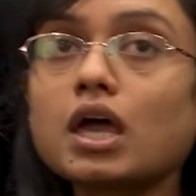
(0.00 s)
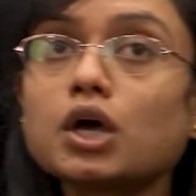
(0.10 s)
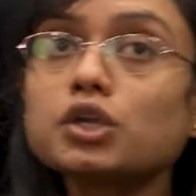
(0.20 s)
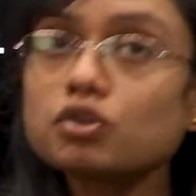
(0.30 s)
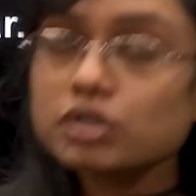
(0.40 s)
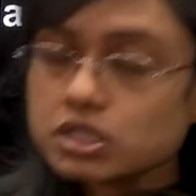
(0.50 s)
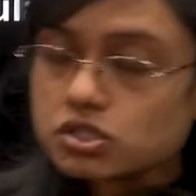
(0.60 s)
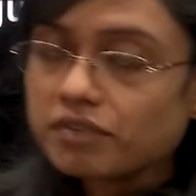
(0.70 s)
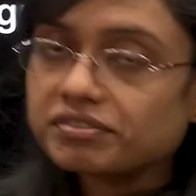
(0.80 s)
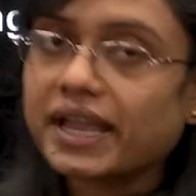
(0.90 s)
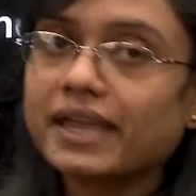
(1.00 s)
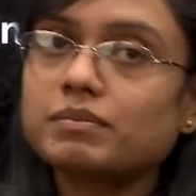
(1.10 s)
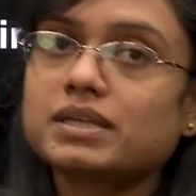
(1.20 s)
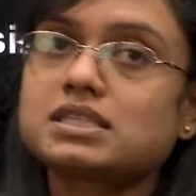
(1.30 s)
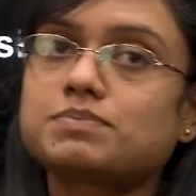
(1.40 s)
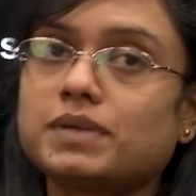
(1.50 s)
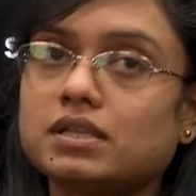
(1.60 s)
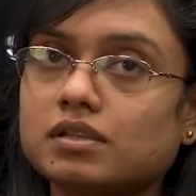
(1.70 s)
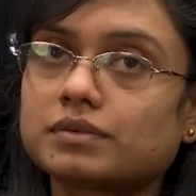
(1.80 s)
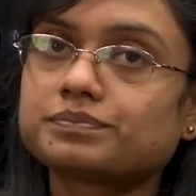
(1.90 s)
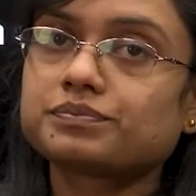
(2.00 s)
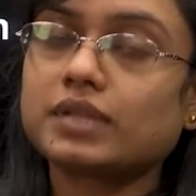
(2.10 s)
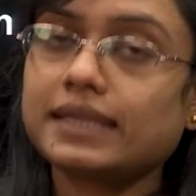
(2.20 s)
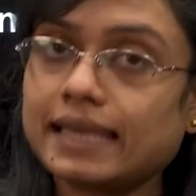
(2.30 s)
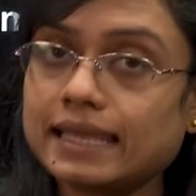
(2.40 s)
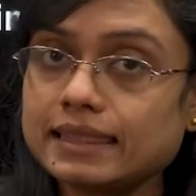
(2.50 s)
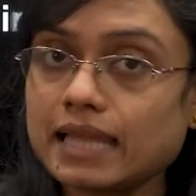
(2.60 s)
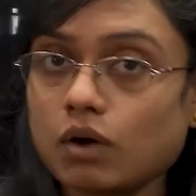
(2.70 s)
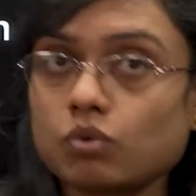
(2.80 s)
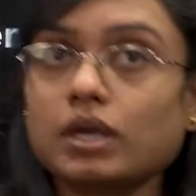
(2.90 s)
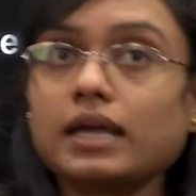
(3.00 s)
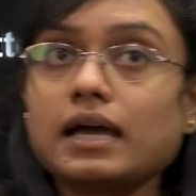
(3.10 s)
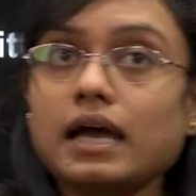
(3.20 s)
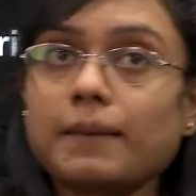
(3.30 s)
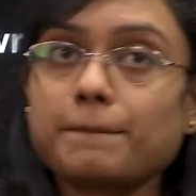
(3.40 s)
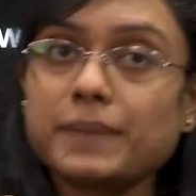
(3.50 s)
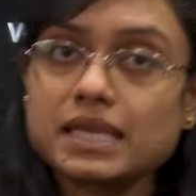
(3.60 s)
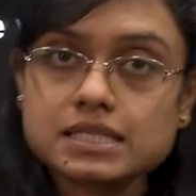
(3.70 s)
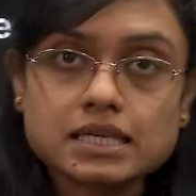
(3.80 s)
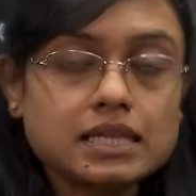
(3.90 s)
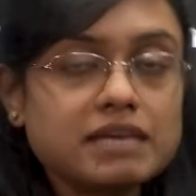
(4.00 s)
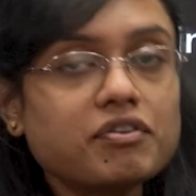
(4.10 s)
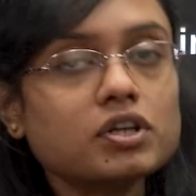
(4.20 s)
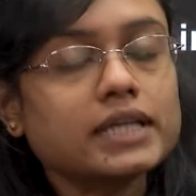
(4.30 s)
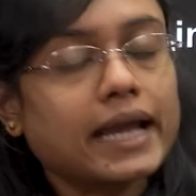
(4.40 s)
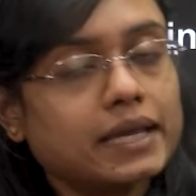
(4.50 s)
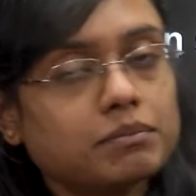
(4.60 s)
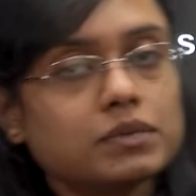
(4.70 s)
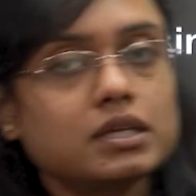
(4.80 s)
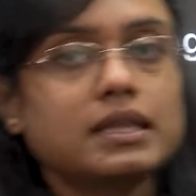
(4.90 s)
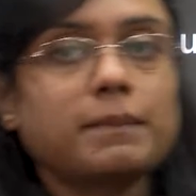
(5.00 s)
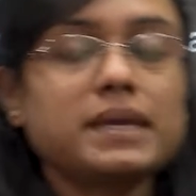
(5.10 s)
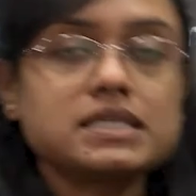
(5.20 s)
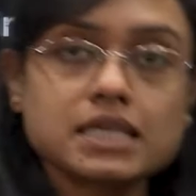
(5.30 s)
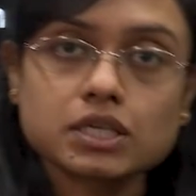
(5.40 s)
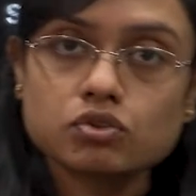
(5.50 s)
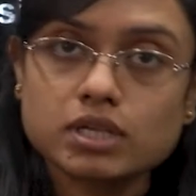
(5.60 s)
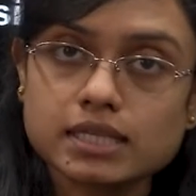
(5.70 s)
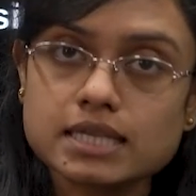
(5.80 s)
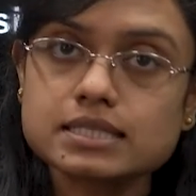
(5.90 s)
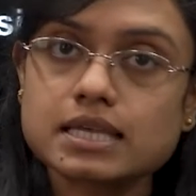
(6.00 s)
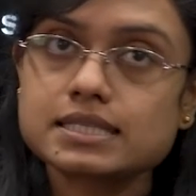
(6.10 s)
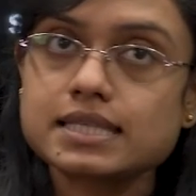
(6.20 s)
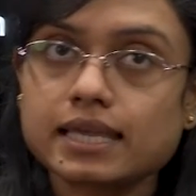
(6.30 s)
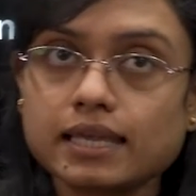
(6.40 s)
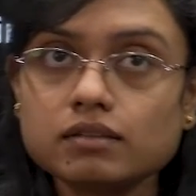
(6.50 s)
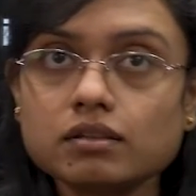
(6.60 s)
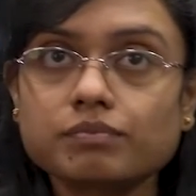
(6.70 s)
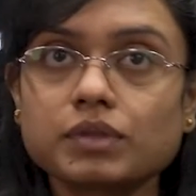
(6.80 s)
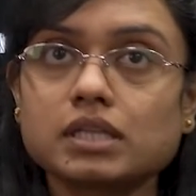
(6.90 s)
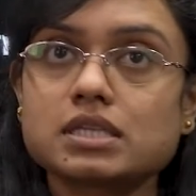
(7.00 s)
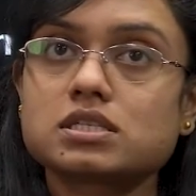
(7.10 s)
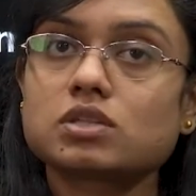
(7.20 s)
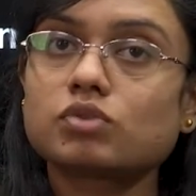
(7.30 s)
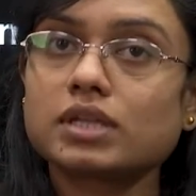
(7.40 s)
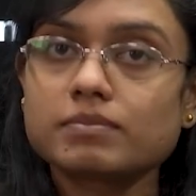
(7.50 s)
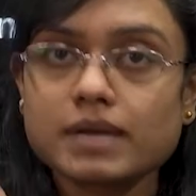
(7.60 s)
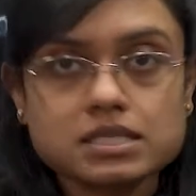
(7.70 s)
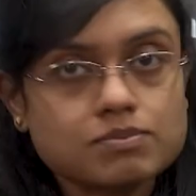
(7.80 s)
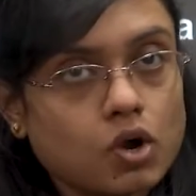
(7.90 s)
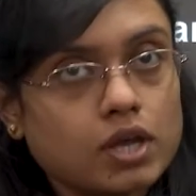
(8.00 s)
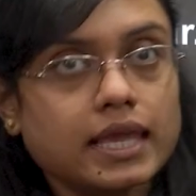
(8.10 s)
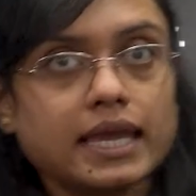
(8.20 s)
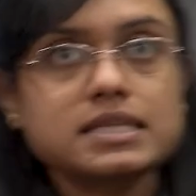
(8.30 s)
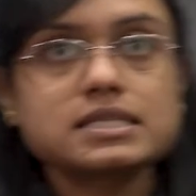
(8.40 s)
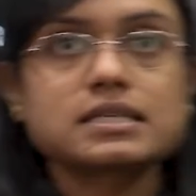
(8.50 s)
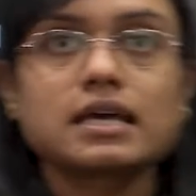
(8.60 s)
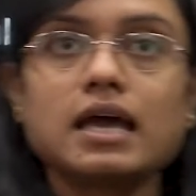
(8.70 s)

Units of time and speed. Now, basically for time, the basic unit is second. It is denoted by small s.